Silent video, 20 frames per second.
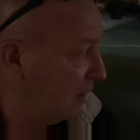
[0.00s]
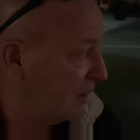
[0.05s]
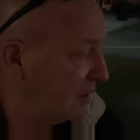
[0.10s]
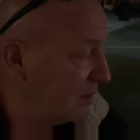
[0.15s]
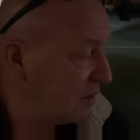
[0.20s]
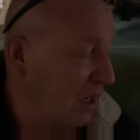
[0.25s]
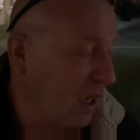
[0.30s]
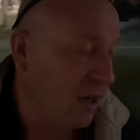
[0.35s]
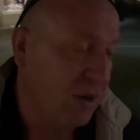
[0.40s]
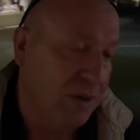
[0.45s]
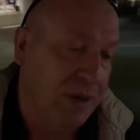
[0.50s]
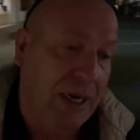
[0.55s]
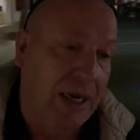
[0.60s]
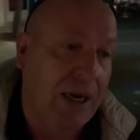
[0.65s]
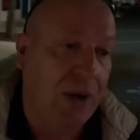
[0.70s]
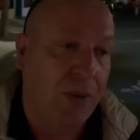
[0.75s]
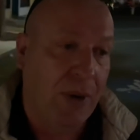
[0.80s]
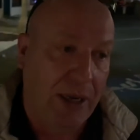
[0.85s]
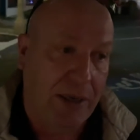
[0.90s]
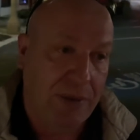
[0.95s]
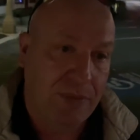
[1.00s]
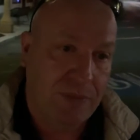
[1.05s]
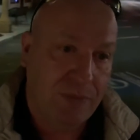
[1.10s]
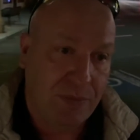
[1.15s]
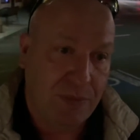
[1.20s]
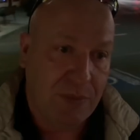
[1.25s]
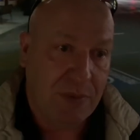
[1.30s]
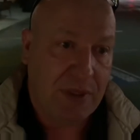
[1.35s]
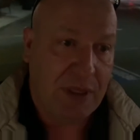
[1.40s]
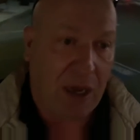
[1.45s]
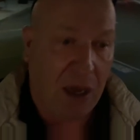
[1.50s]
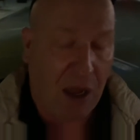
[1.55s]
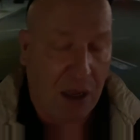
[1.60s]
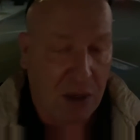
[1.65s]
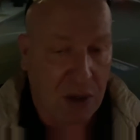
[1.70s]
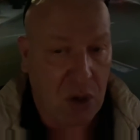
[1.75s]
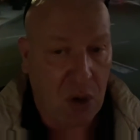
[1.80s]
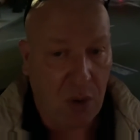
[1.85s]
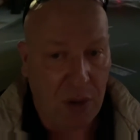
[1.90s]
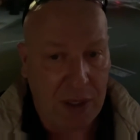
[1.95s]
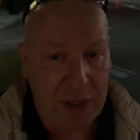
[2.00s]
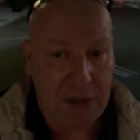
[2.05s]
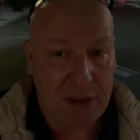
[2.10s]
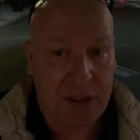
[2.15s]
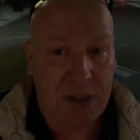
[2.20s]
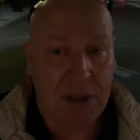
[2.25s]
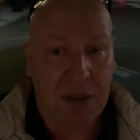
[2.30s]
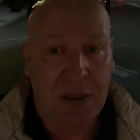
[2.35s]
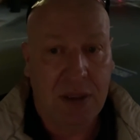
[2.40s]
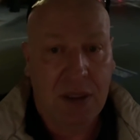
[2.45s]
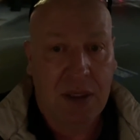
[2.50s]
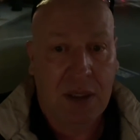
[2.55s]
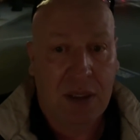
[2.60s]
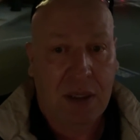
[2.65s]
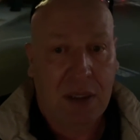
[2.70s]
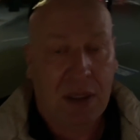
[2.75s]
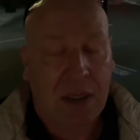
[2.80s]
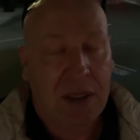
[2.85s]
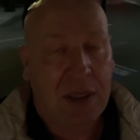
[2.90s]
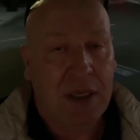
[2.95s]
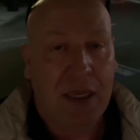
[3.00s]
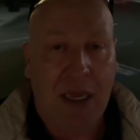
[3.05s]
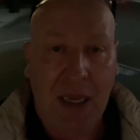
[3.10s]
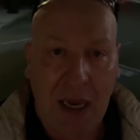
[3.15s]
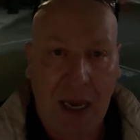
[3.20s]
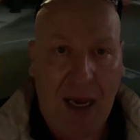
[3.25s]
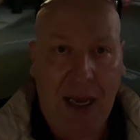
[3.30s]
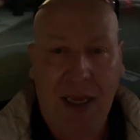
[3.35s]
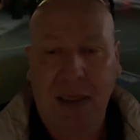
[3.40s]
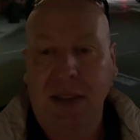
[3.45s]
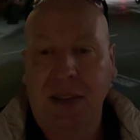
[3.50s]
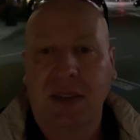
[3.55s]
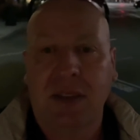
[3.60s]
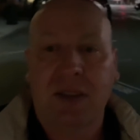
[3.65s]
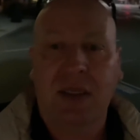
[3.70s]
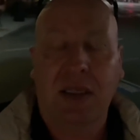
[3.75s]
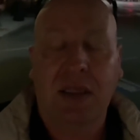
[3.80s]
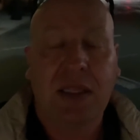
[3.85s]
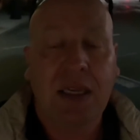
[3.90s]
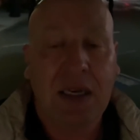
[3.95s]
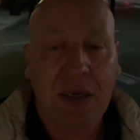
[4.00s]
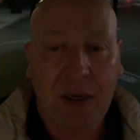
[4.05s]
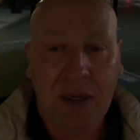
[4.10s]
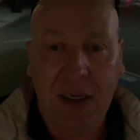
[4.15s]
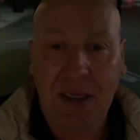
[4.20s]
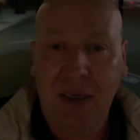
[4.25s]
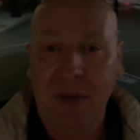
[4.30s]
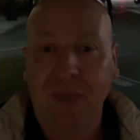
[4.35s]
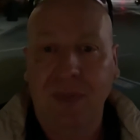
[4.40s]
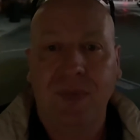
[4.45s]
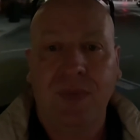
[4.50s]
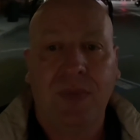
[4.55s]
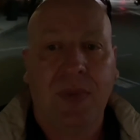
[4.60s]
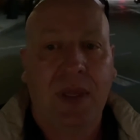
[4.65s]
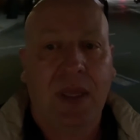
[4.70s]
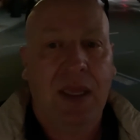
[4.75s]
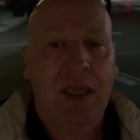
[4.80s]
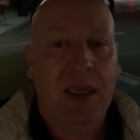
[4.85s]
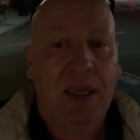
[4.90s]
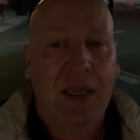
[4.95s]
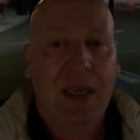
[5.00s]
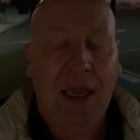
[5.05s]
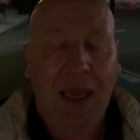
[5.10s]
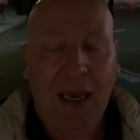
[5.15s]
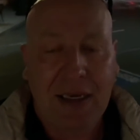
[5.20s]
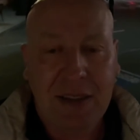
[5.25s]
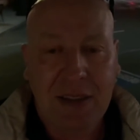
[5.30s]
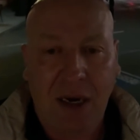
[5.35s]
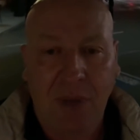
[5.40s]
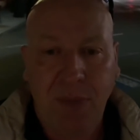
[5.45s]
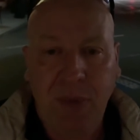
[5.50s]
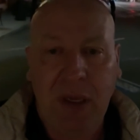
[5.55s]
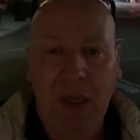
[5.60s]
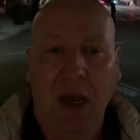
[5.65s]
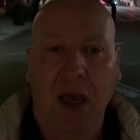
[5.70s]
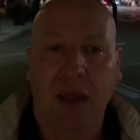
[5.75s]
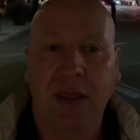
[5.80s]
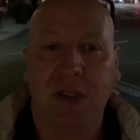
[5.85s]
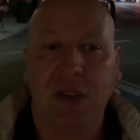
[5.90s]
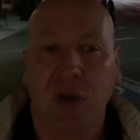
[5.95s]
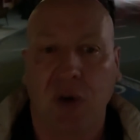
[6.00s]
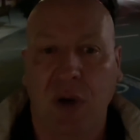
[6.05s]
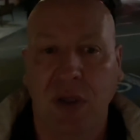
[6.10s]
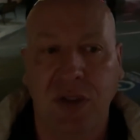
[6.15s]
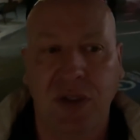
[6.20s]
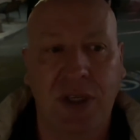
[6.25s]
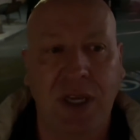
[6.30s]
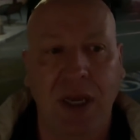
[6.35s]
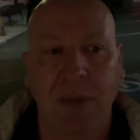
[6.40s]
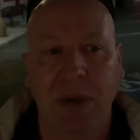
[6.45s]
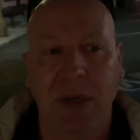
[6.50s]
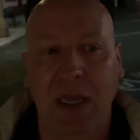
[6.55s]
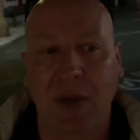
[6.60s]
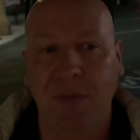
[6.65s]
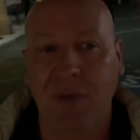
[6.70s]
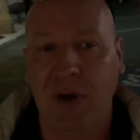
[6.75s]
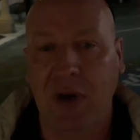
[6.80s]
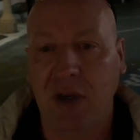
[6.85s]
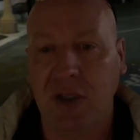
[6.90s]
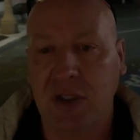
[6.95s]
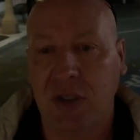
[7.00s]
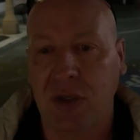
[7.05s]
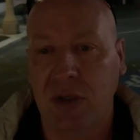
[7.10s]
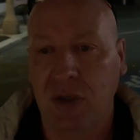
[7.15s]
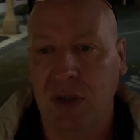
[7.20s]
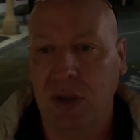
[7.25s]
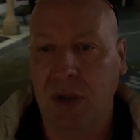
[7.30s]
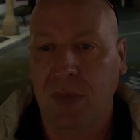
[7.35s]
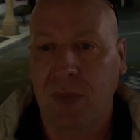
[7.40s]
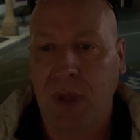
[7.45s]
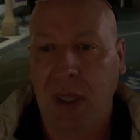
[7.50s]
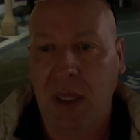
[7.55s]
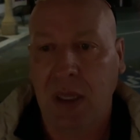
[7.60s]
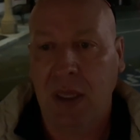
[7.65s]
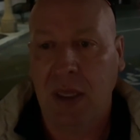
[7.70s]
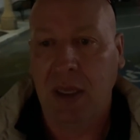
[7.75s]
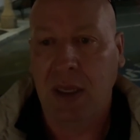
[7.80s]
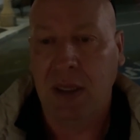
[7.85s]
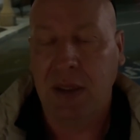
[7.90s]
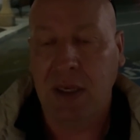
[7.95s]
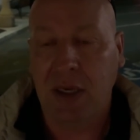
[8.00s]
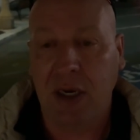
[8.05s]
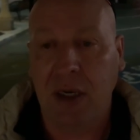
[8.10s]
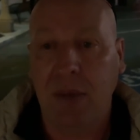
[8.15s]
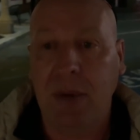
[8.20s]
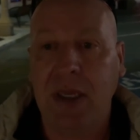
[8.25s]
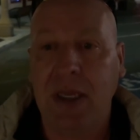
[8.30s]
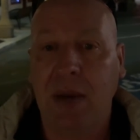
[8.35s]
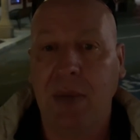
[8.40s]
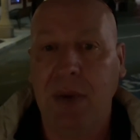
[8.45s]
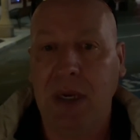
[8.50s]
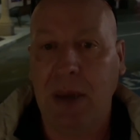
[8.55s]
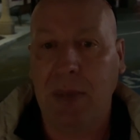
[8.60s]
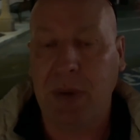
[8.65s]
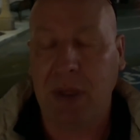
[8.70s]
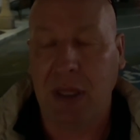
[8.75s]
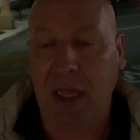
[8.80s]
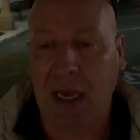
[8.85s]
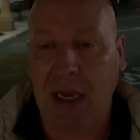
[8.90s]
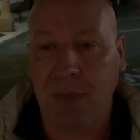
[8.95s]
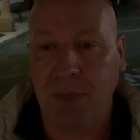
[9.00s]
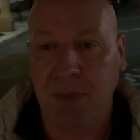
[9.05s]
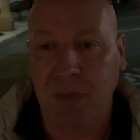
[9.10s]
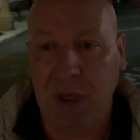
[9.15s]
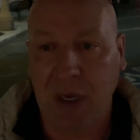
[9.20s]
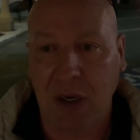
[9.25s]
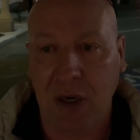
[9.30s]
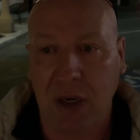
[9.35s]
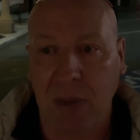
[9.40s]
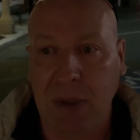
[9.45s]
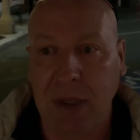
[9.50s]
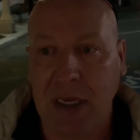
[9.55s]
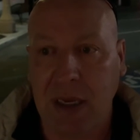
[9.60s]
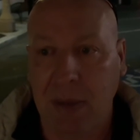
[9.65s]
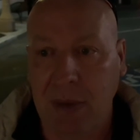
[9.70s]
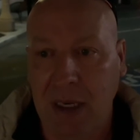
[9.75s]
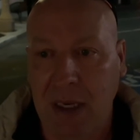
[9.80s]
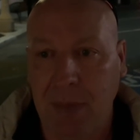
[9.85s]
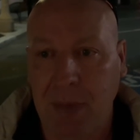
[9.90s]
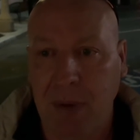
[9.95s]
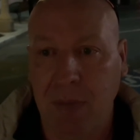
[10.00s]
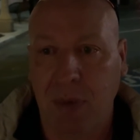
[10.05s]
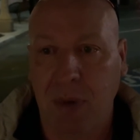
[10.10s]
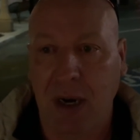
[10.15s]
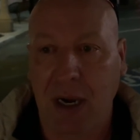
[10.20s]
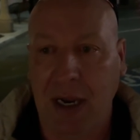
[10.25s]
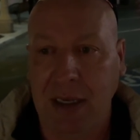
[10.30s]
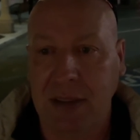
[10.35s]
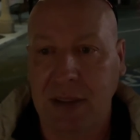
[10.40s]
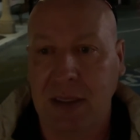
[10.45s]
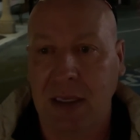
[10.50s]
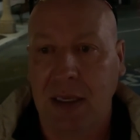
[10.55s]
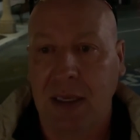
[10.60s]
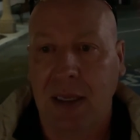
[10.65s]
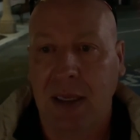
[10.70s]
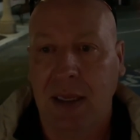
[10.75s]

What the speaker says: So anyway, the altcoins, EOS, Ethereum, XRP, all these coins are coming up very soon. They're going to be coming up a lot. They're going to be coming up in price.